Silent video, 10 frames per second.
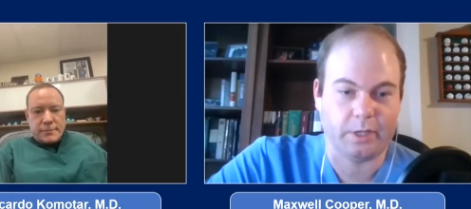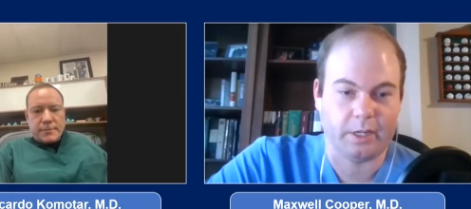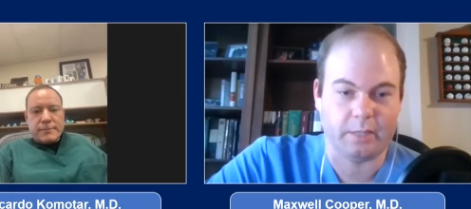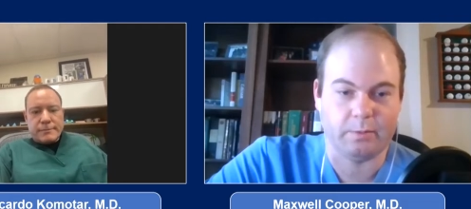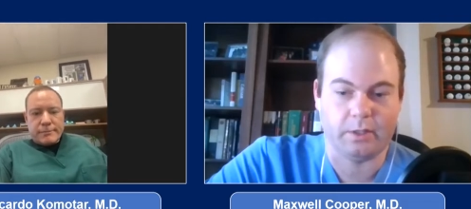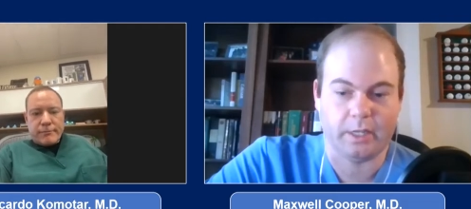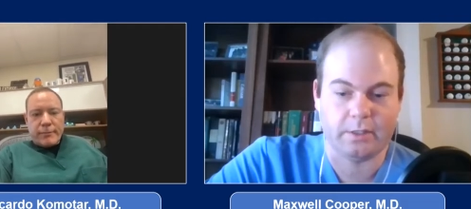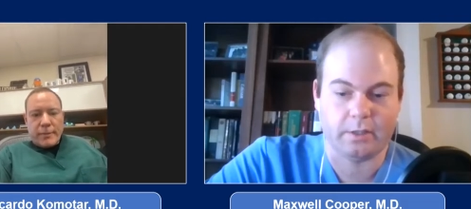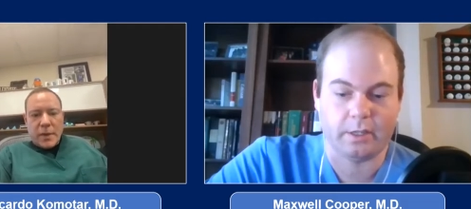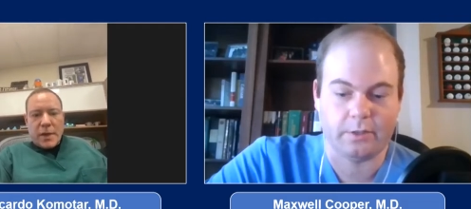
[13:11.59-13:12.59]
Speaker 1: You got to keep the
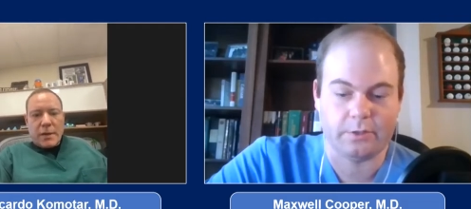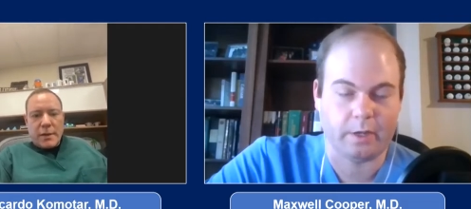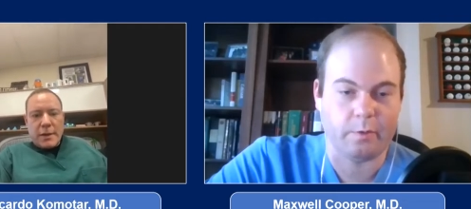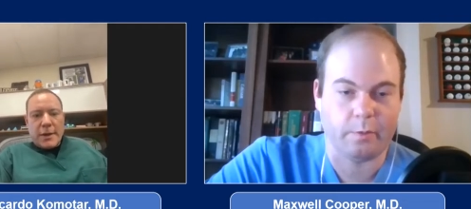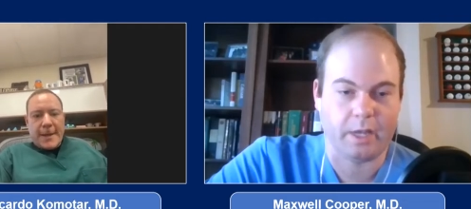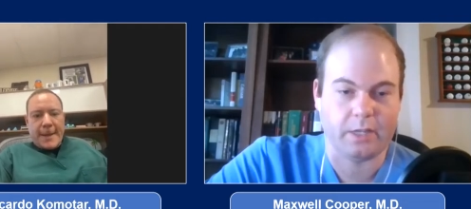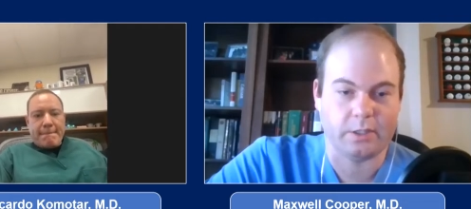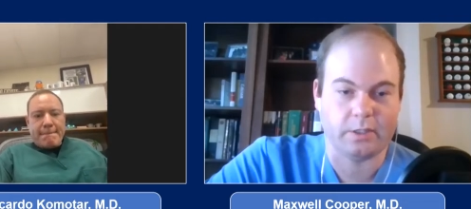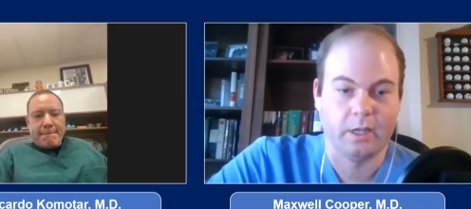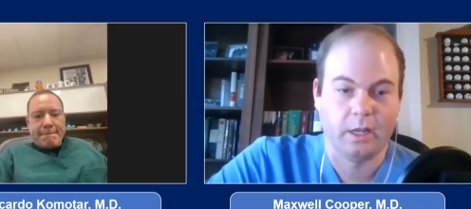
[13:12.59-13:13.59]
lights on. So I would
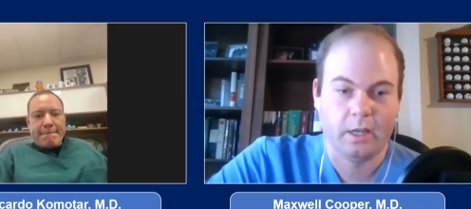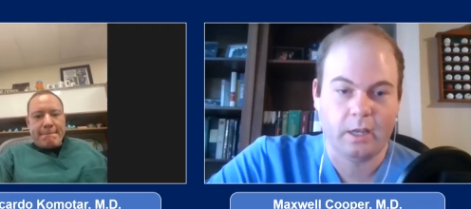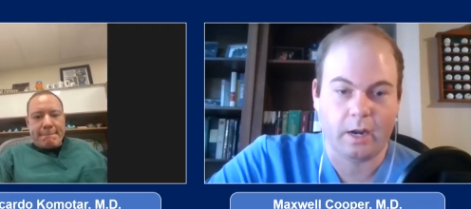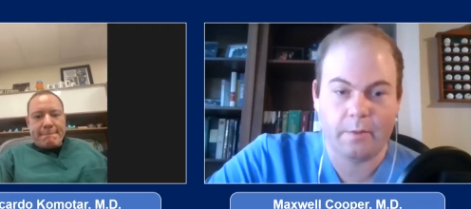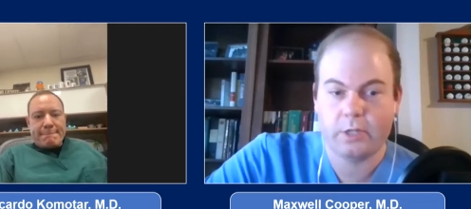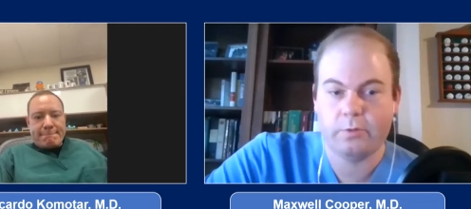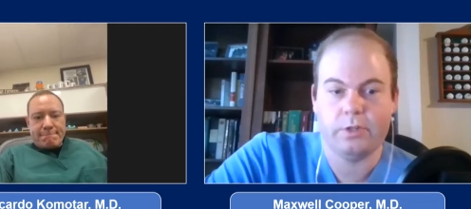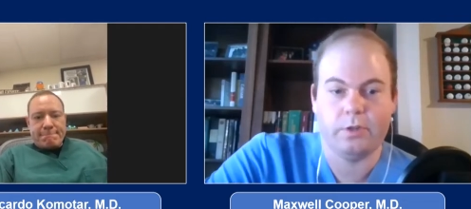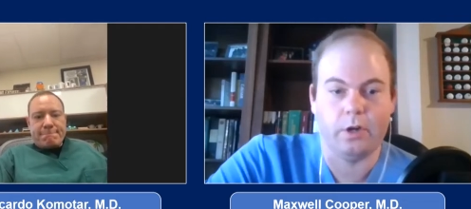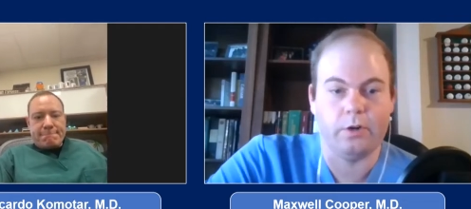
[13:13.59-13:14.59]
imagine, and I imagine when
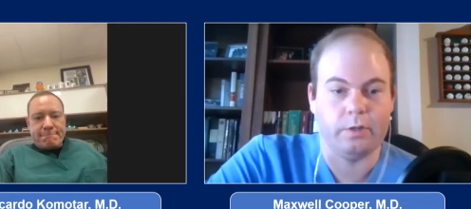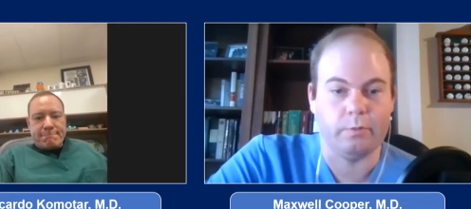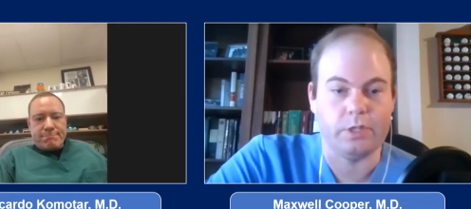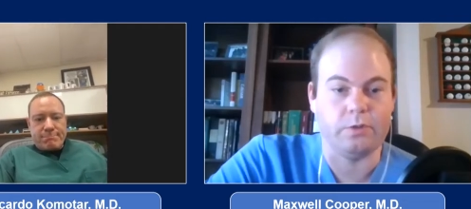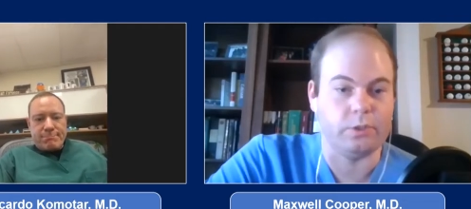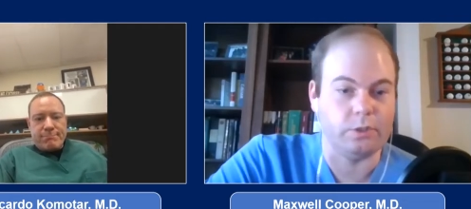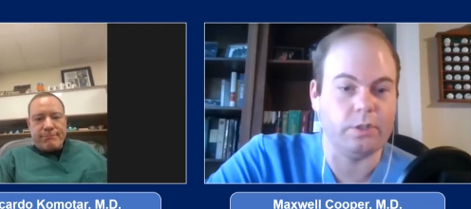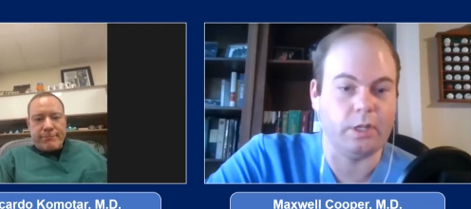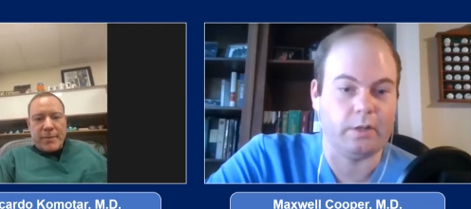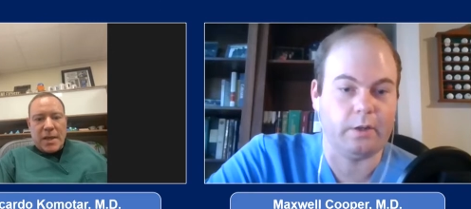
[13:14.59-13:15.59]
you go to it, when you
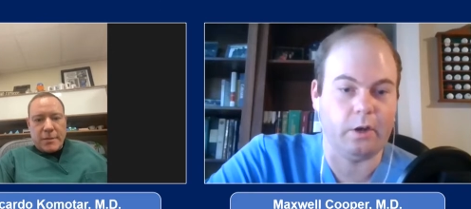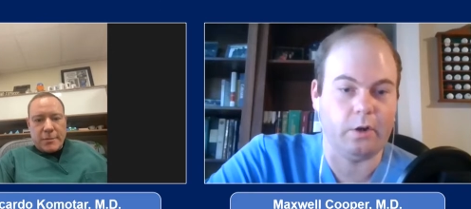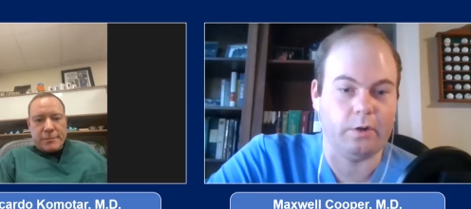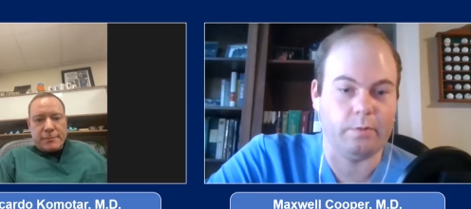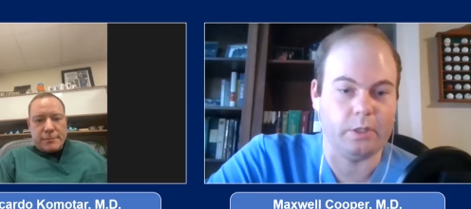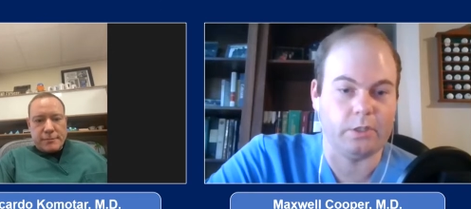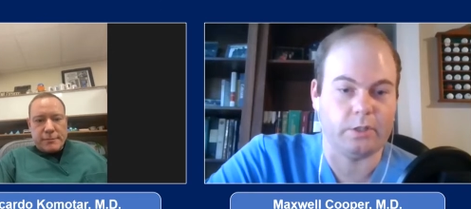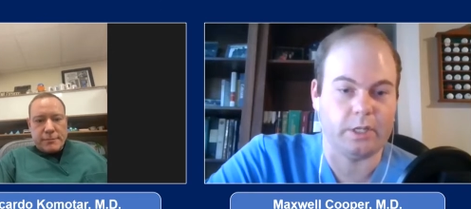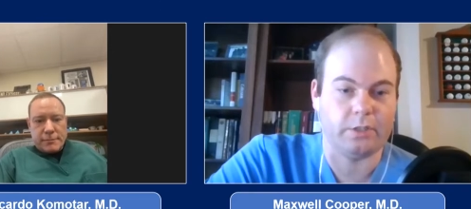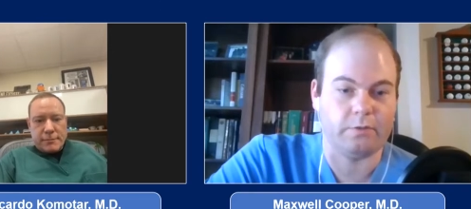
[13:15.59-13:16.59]
do go to
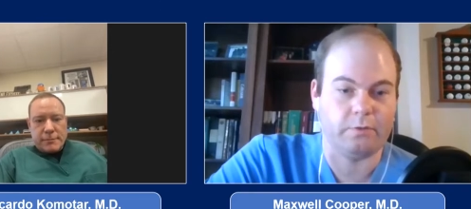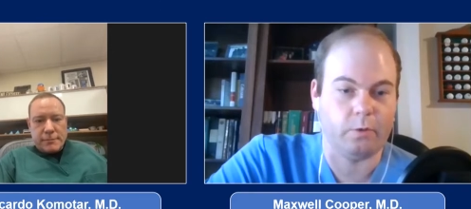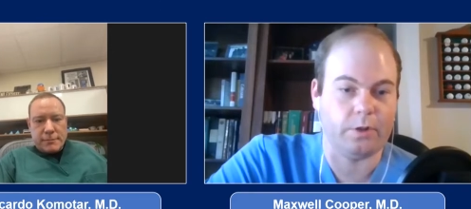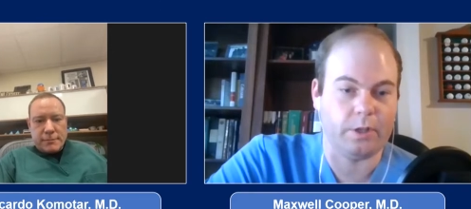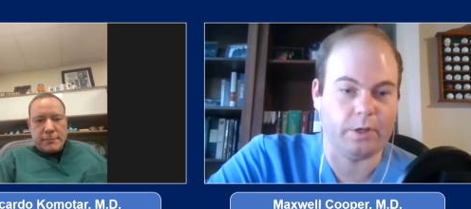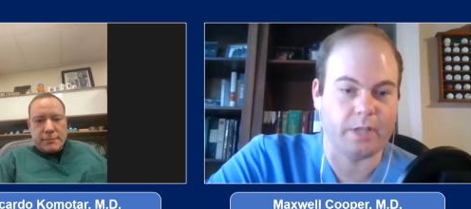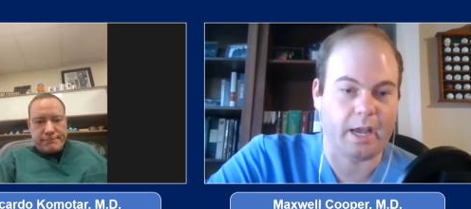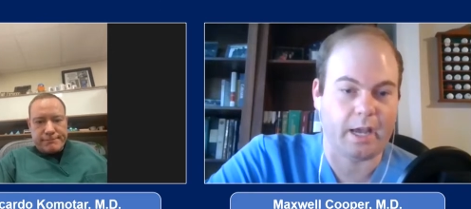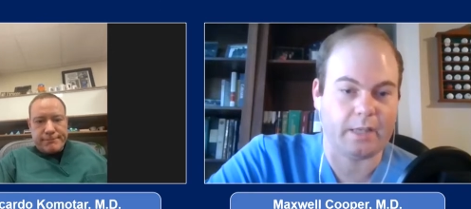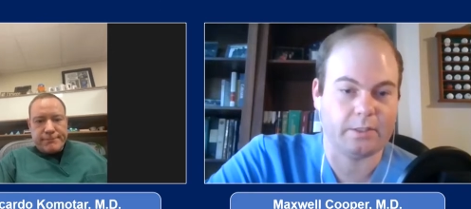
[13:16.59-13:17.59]
administration for those
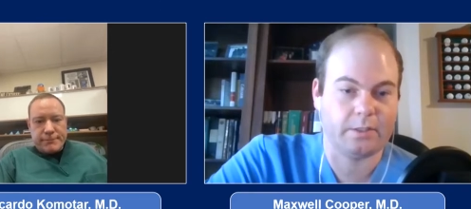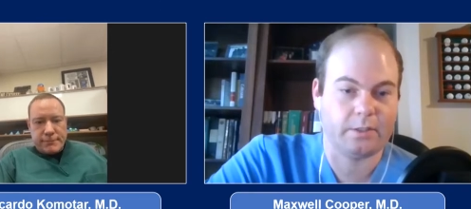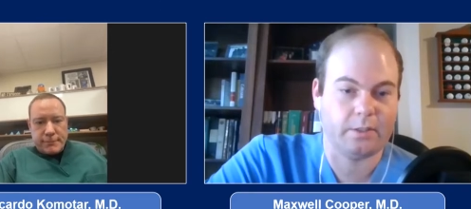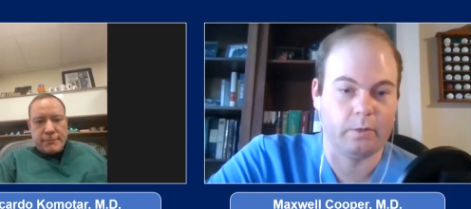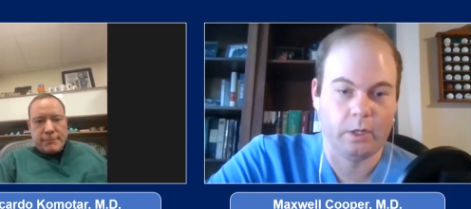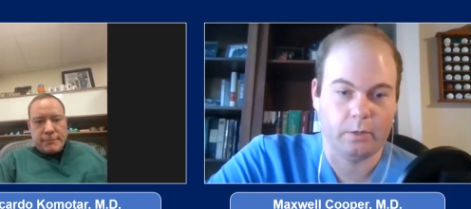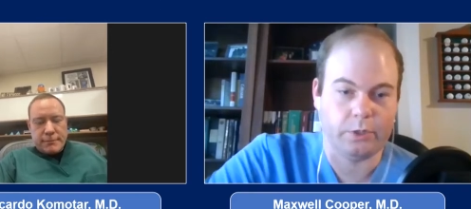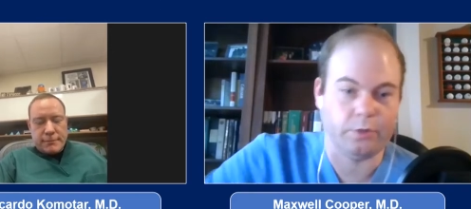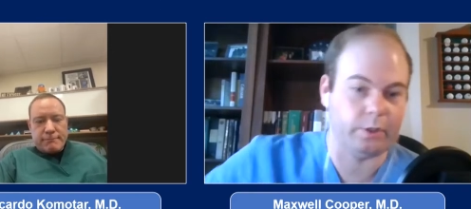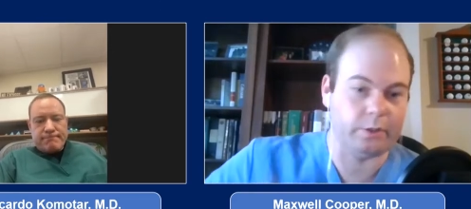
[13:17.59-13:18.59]
asks,
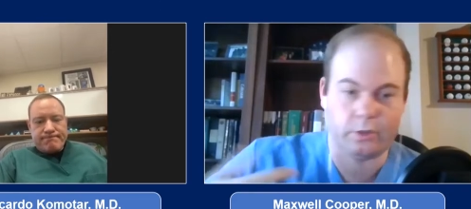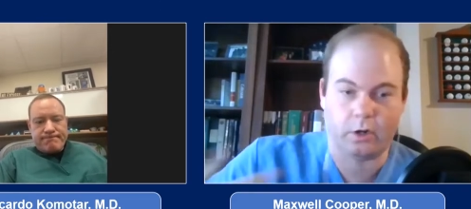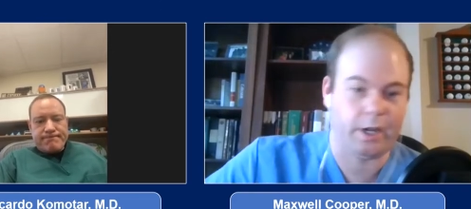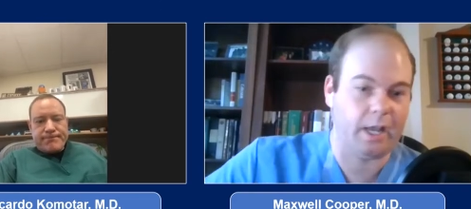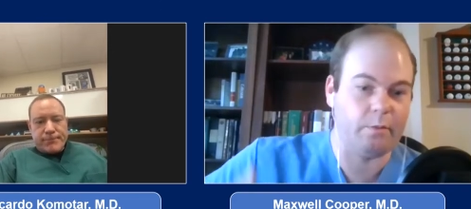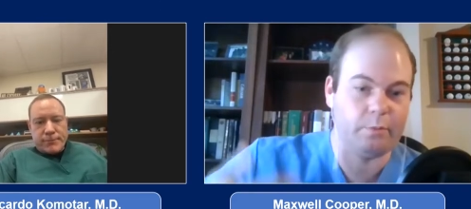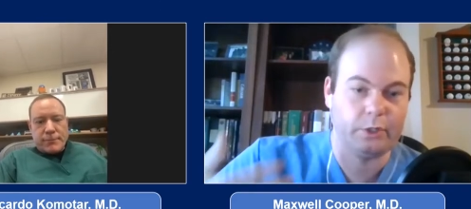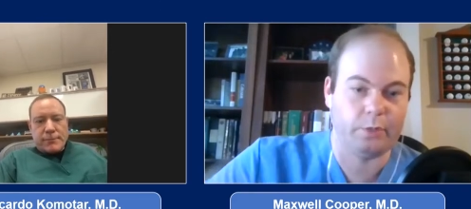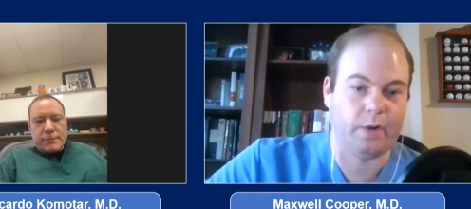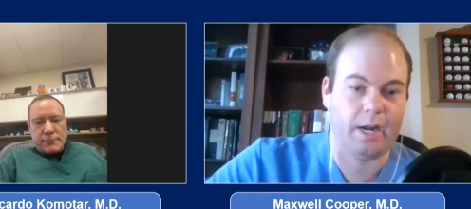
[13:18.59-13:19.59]
when you were starting out and
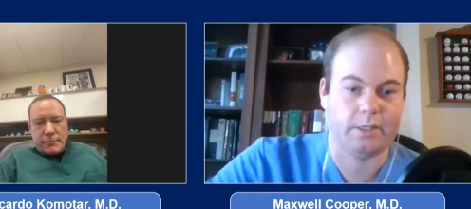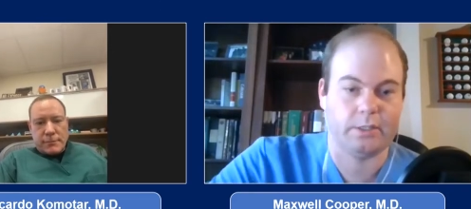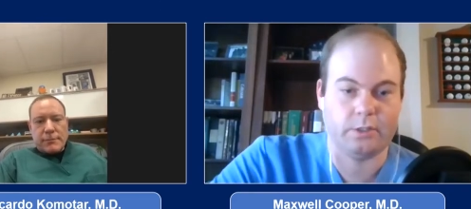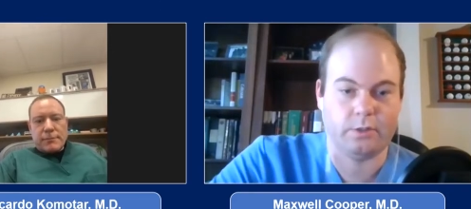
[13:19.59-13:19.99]
building your practices,